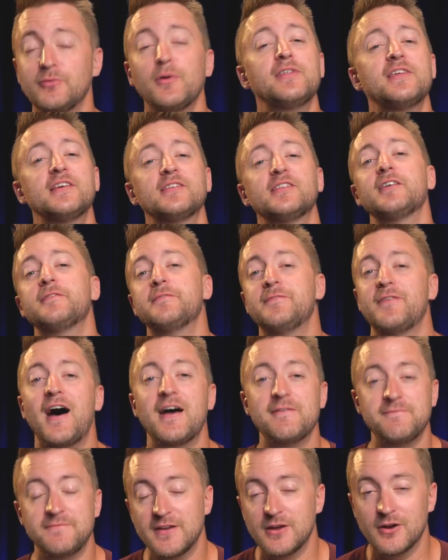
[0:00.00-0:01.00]
why things like
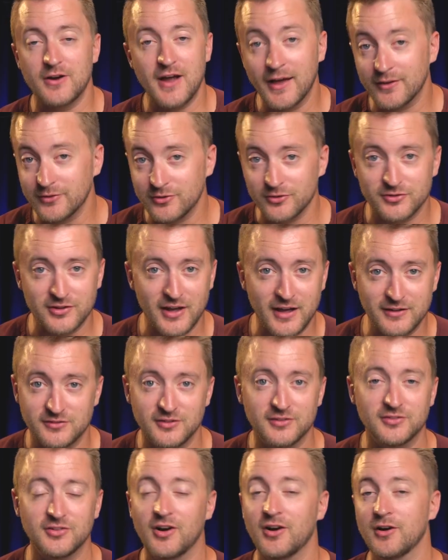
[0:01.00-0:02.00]
5-finger
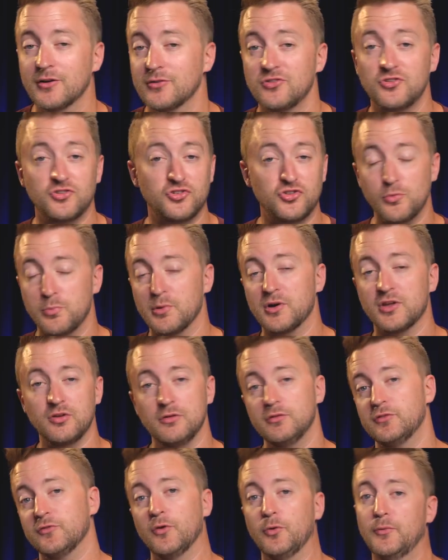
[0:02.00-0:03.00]
exercises are super
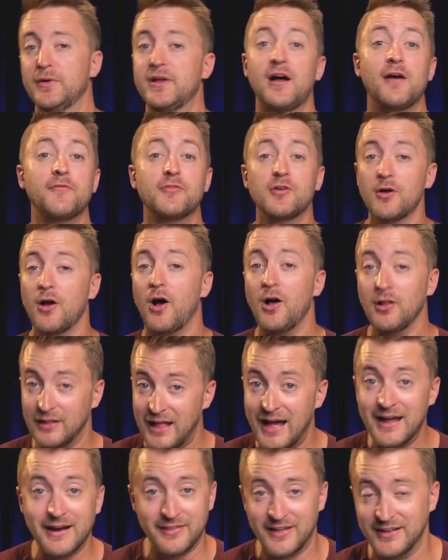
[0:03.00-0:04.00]
useful. We cover a
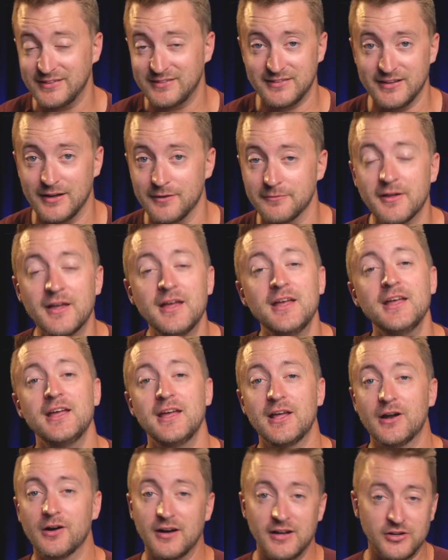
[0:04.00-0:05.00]
lot of that stuff
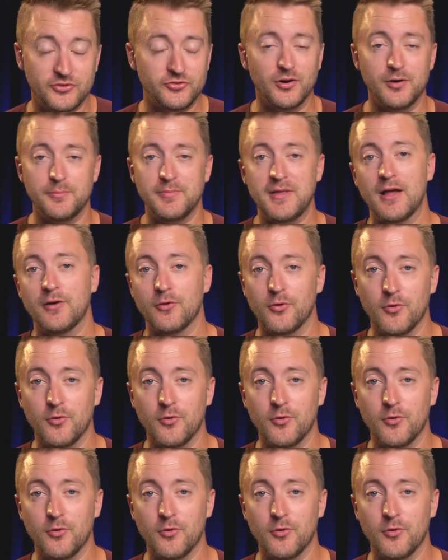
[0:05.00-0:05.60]
in our intro to piano